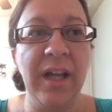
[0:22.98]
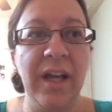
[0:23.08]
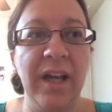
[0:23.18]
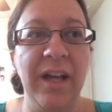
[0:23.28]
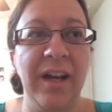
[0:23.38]

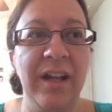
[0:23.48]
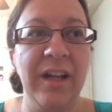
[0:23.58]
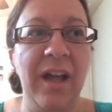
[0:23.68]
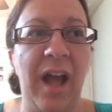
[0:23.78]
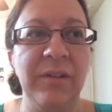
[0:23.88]
and
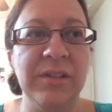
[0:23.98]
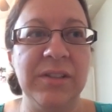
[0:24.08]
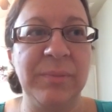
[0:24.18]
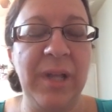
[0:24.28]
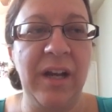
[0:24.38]
I
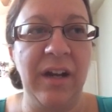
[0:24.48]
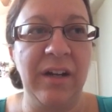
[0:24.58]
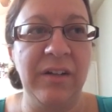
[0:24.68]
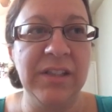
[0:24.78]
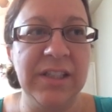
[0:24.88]
was planning
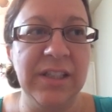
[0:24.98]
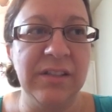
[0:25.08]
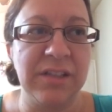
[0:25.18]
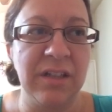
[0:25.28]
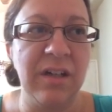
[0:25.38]
on going to the
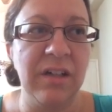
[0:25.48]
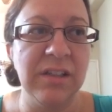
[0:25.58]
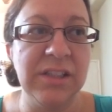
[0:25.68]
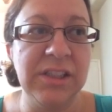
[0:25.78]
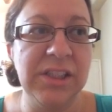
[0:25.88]
Hillsong
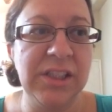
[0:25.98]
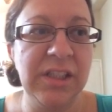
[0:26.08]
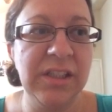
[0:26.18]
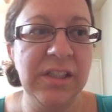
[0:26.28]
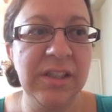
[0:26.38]
College,
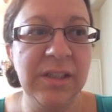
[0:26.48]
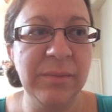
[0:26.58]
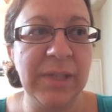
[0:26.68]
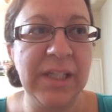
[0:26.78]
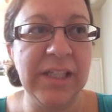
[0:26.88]

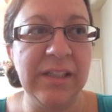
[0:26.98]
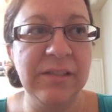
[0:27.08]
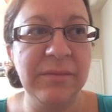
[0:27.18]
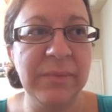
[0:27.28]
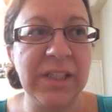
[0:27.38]
but I
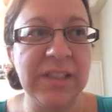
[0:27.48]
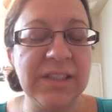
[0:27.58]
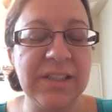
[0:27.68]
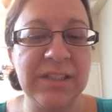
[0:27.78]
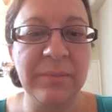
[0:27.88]
didn't
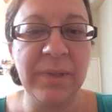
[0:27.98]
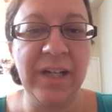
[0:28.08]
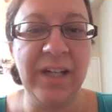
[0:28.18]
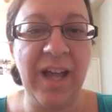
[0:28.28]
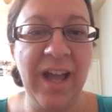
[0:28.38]
because the
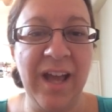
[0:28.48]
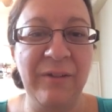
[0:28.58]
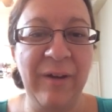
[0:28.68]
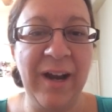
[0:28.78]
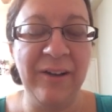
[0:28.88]
money I
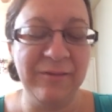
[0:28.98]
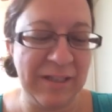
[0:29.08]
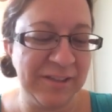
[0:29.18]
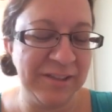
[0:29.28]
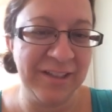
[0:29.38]
had ran out
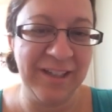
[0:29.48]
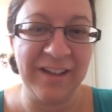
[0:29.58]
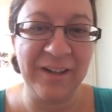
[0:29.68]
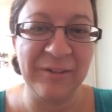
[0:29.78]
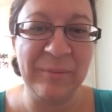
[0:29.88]
faster than I
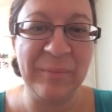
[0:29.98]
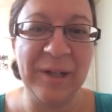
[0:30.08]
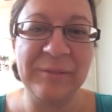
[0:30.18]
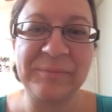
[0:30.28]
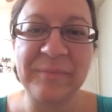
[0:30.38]
thought it would.
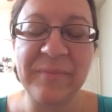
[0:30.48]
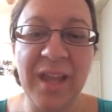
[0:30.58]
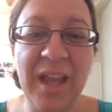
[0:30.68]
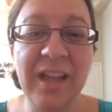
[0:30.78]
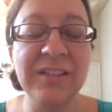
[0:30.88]
But
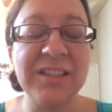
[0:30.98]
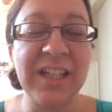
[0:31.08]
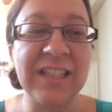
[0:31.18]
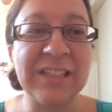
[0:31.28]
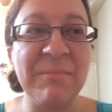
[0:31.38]

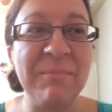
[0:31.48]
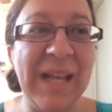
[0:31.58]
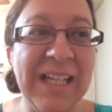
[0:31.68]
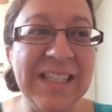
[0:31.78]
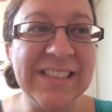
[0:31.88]
Hillsong is
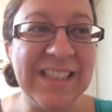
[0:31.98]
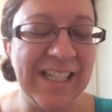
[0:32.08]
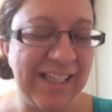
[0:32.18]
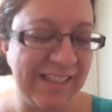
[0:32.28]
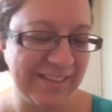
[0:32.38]

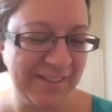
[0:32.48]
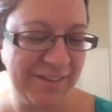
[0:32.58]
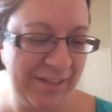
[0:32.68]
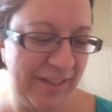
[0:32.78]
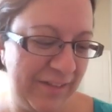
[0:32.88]
amazing.
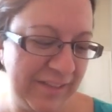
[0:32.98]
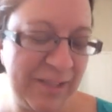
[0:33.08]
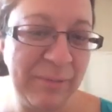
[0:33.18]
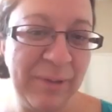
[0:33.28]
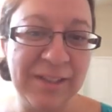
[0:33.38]
So
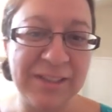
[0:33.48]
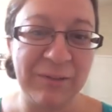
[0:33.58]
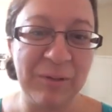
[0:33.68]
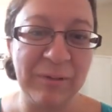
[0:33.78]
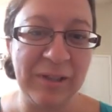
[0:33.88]
anyways, I pray this
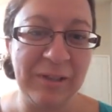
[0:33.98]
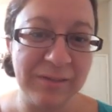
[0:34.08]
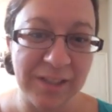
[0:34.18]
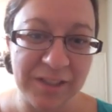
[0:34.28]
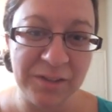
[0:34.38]
song will really
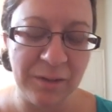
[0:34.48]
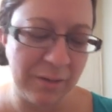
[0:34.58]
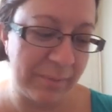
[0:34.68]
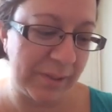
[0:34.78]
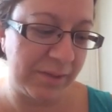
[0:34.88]
touch you
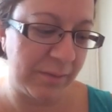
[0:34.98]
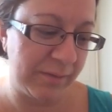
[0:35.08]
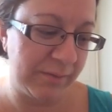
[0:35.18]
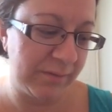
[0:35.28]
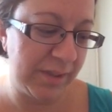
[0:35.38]
all and bless you
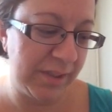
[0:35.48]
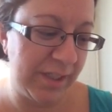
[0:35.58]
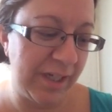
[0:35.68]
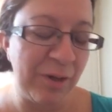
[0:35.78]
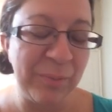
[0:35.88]
all.
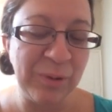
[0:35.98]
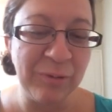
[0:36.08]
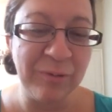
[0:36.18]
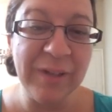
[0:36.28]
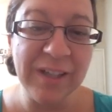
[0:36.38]
And I hope you
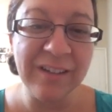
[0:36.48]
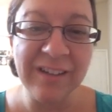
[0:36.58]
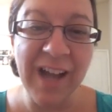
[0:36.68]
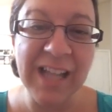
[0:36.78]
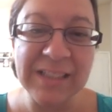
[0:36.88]
will
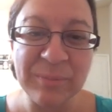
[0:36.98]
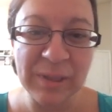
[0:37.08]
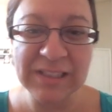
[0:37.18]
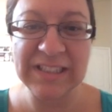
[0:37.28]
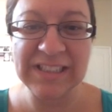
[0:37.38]
feel God's
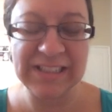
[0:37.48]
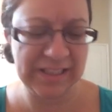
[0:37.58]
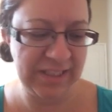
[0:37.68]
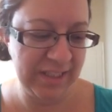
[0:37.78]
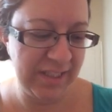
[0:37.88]
presence